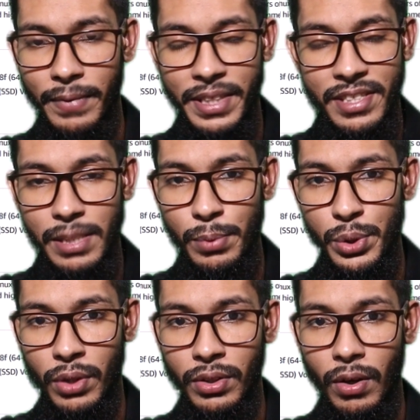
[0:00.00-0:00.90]

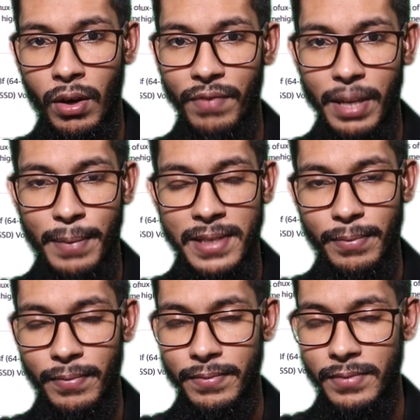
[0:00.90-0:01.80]
distribution or flavors,
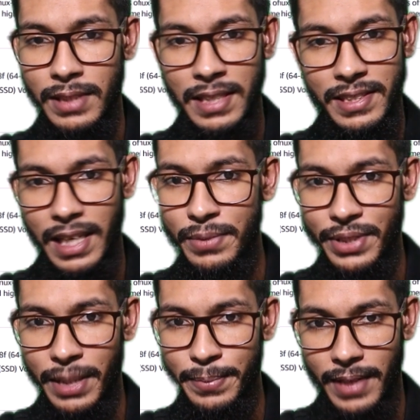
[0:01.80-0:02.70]
the same
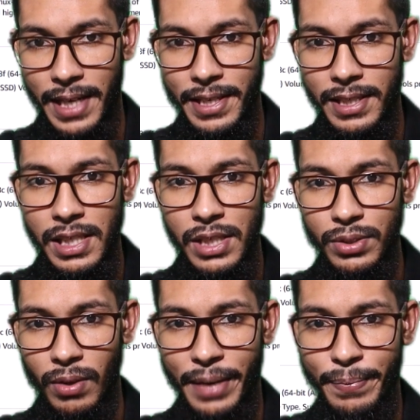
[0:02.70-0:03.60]
steps, right?
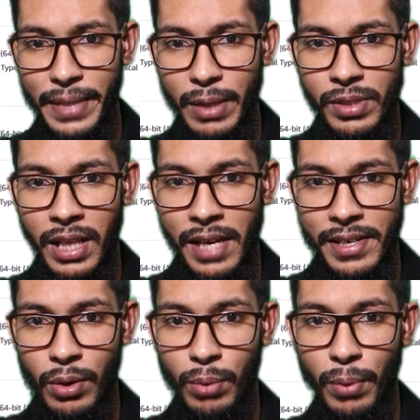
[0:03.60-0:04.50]
So let me use like
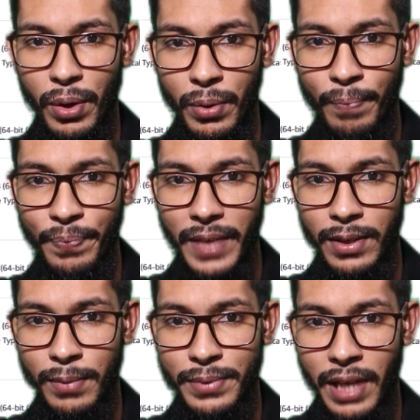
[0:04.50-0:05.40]
your Ubuntu. Are
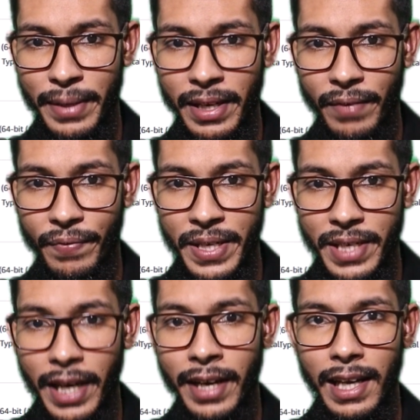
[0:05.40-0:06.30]
you observing free
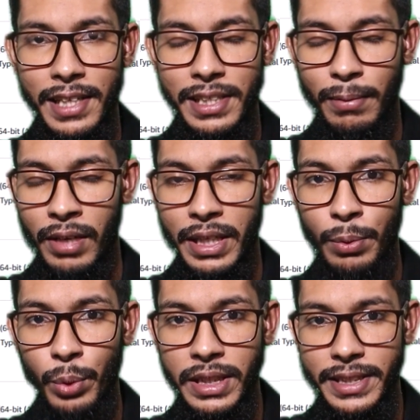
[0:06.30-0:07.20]
tier eligible? You
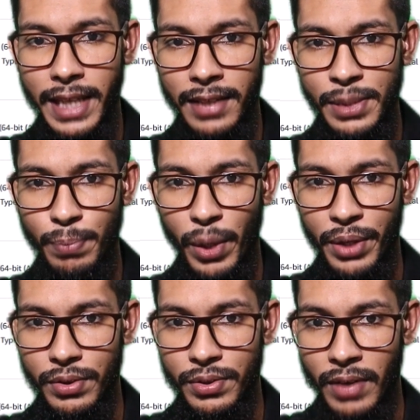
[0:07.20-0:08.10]
will check this point
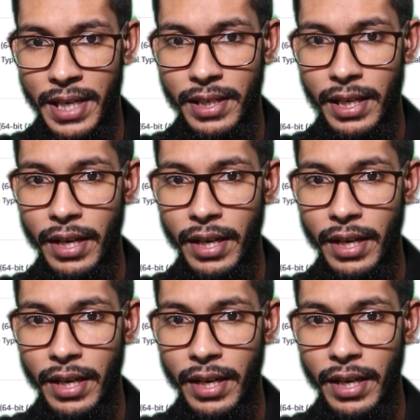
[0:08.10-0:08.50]
also, right?